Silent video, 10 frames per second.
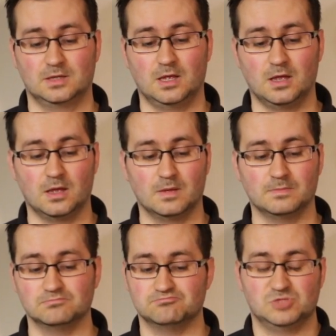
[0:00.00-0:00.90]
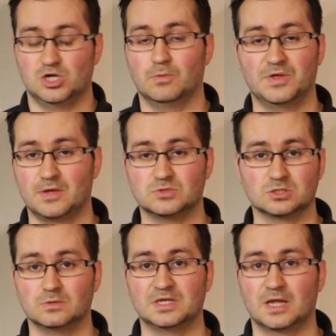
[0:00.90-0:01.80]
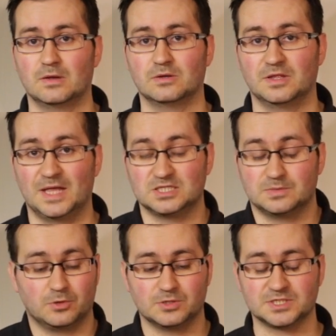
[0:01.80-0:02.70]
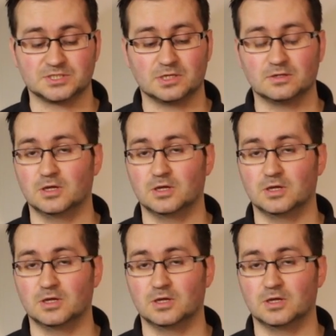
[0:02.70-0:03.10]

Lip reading: you know, without slowing down. And that is the processor.